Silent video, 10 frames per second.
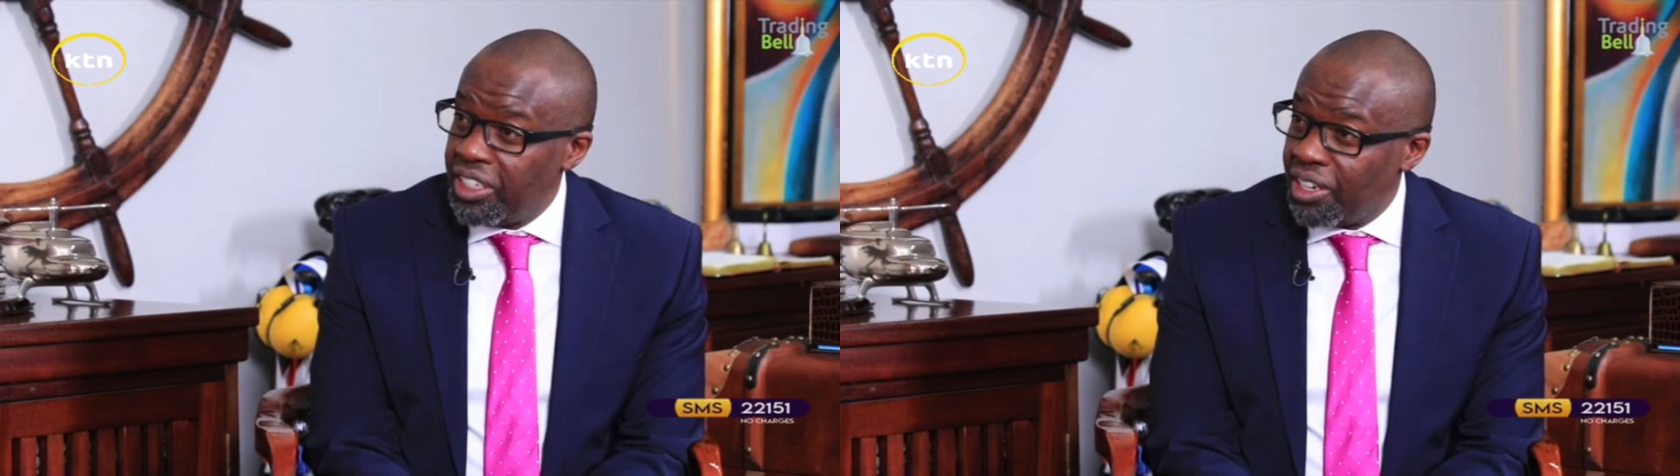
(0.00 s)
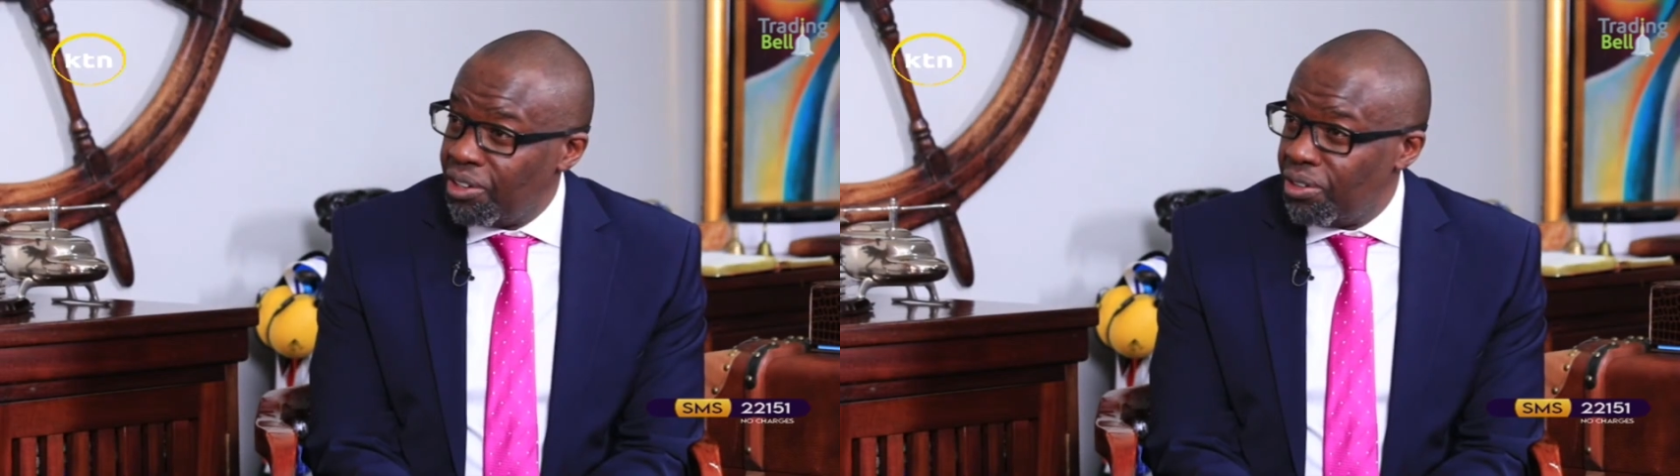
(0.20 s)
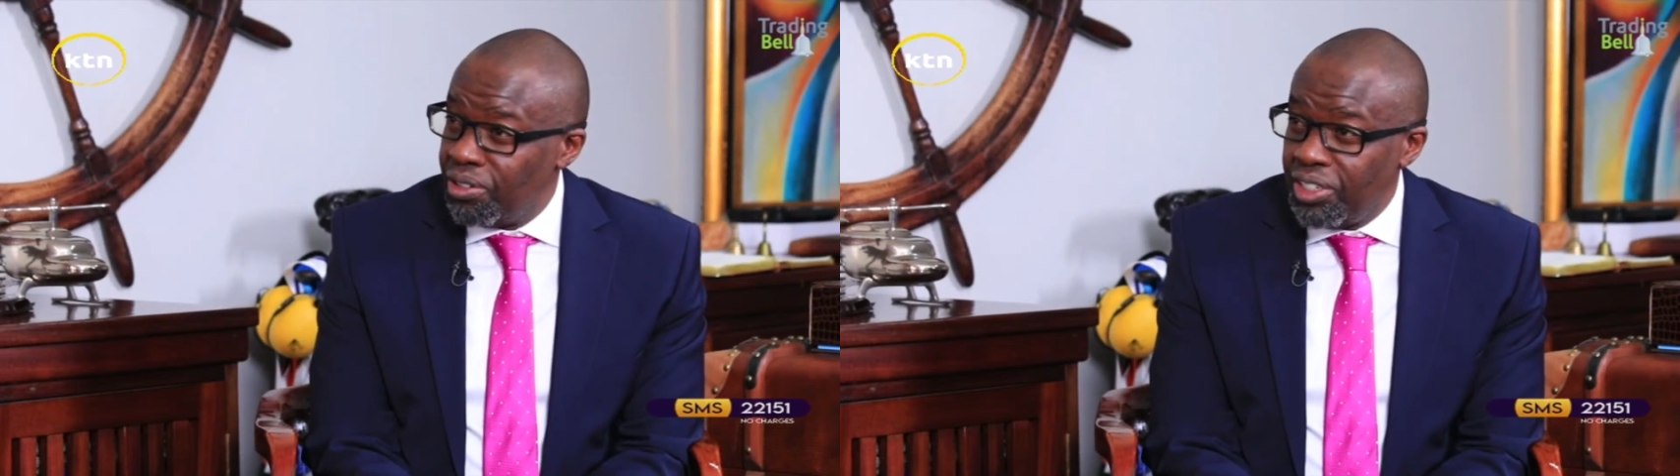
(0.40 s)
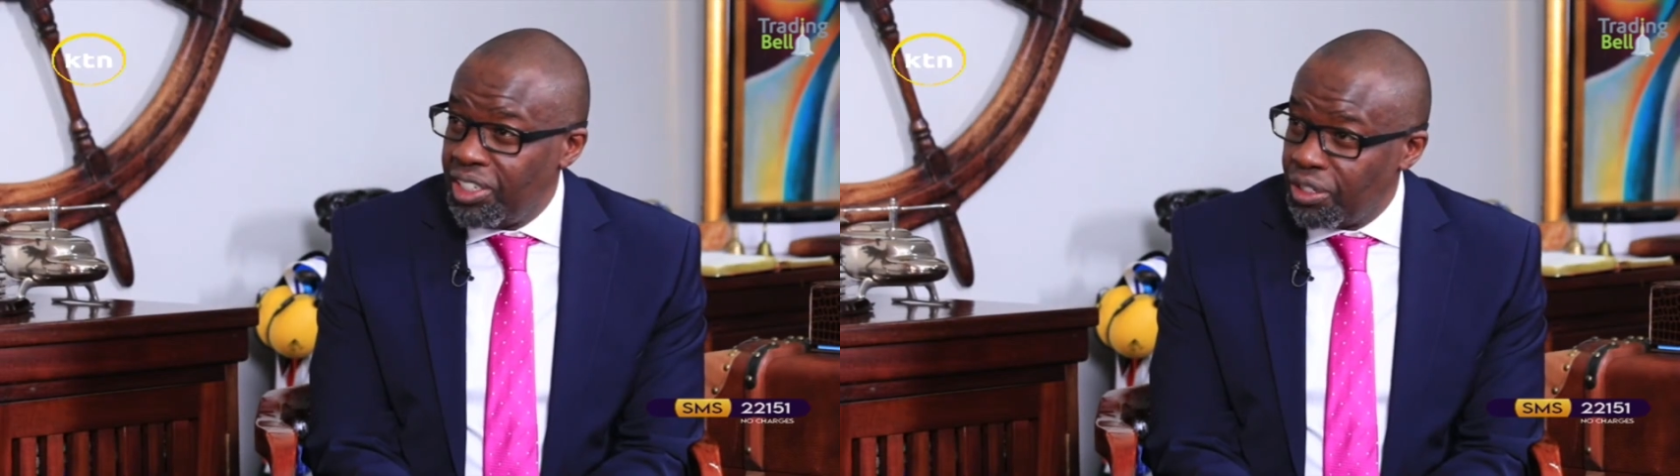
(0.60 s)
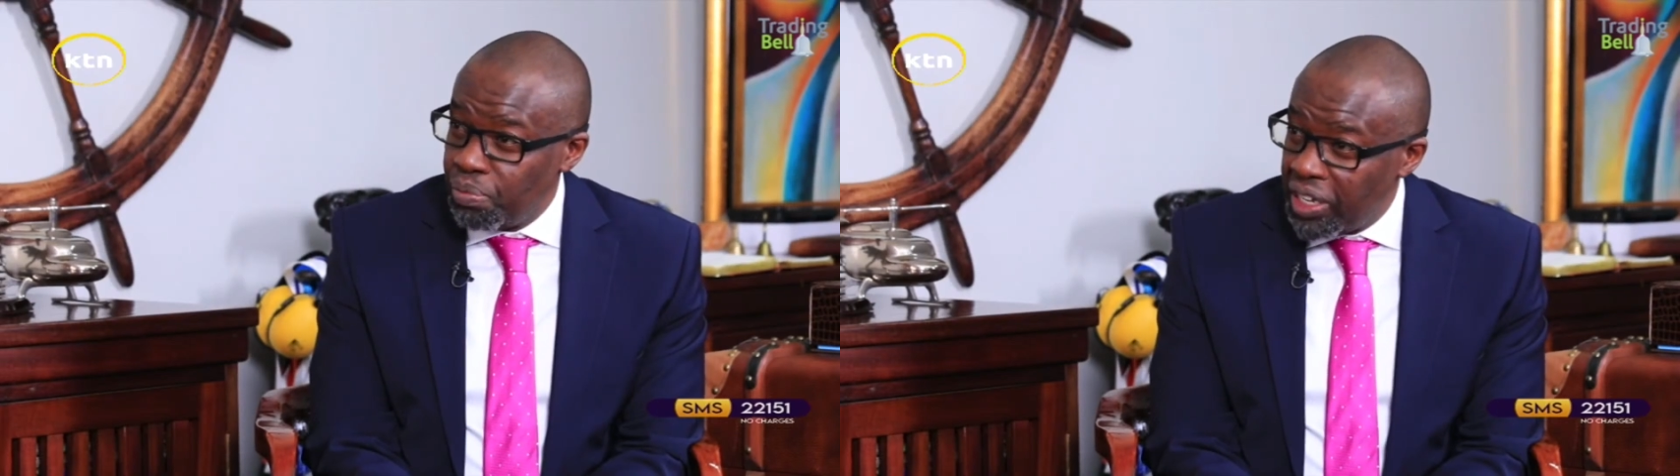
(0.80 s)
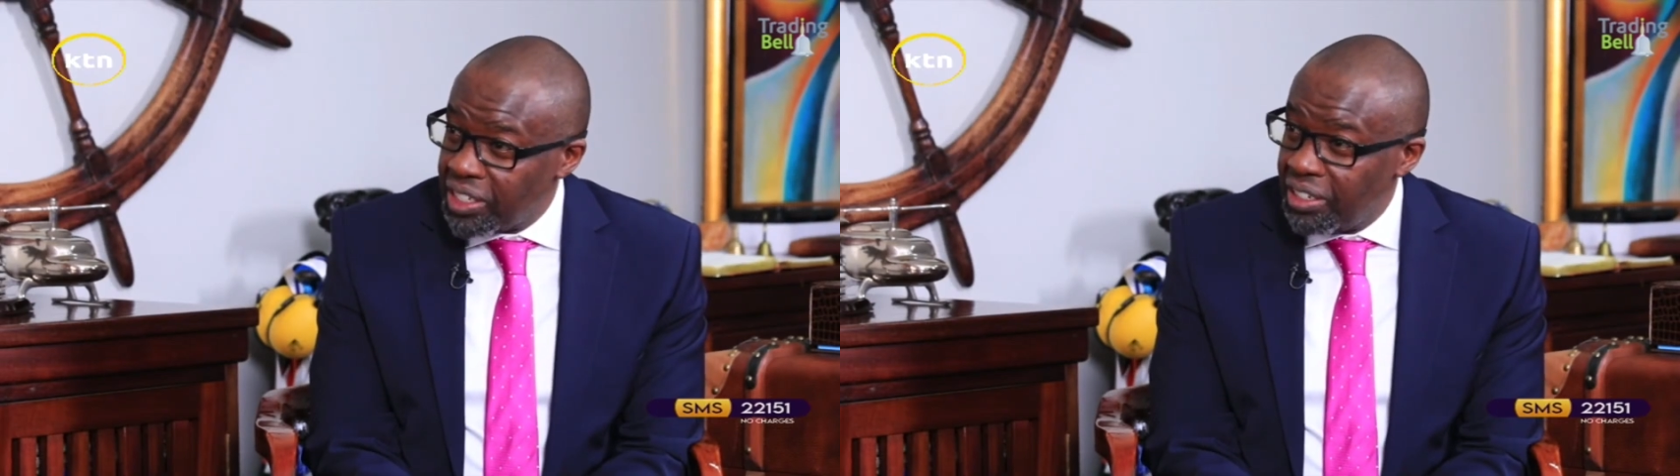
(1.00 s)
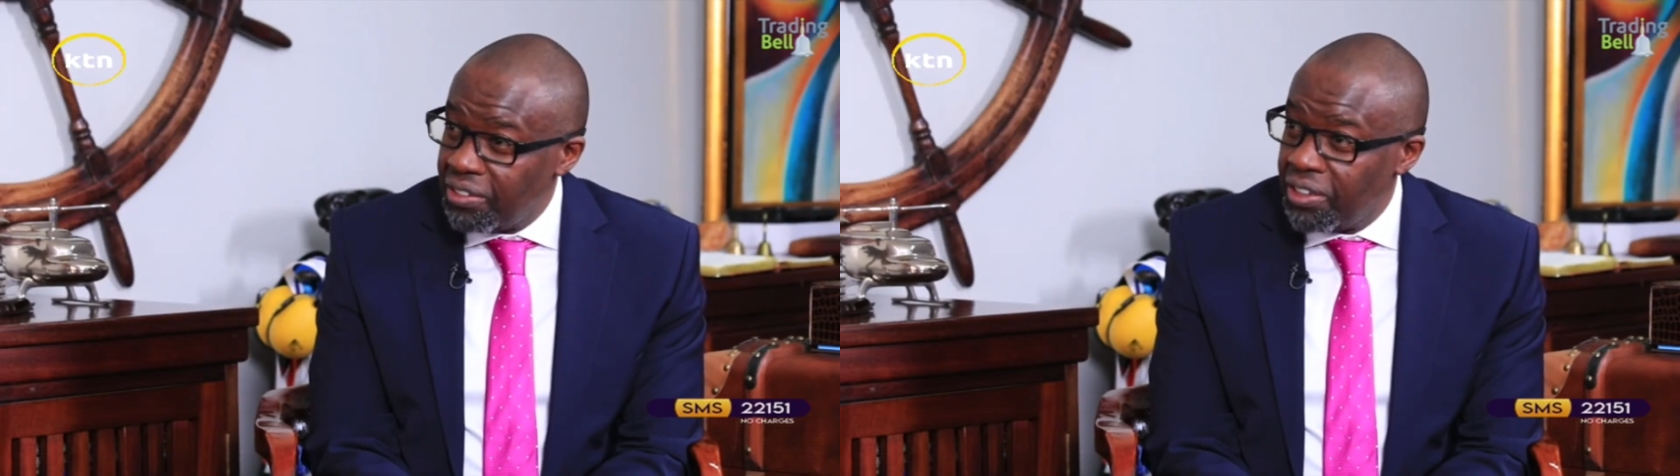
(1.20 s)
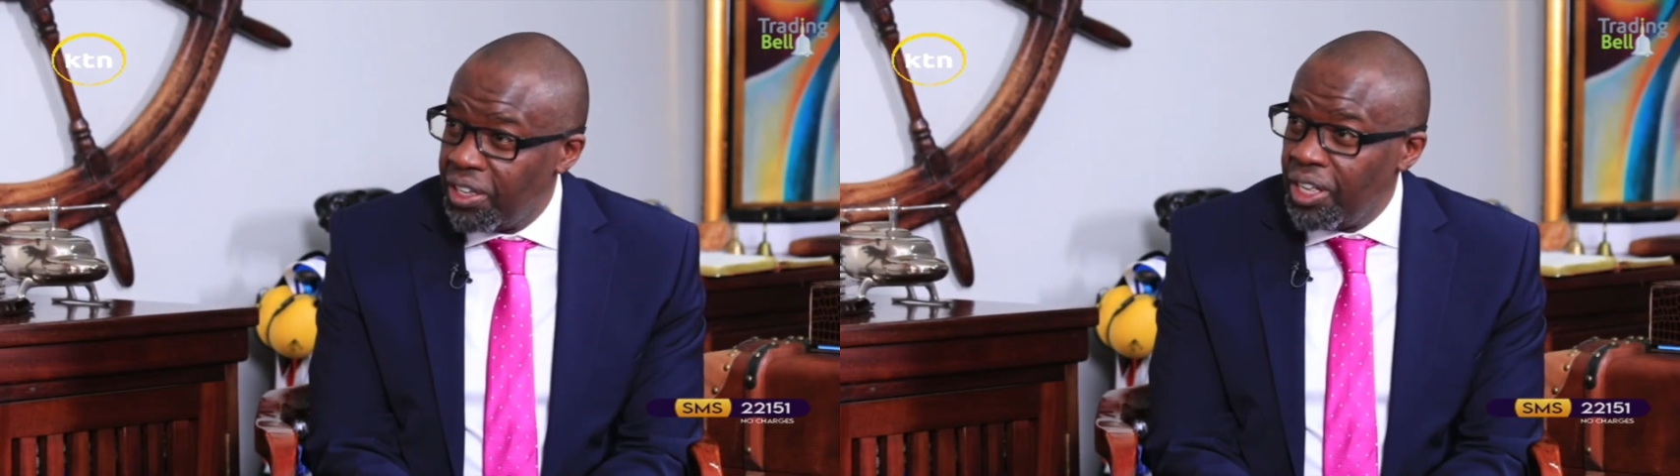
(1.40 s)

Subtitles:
in technology is massive.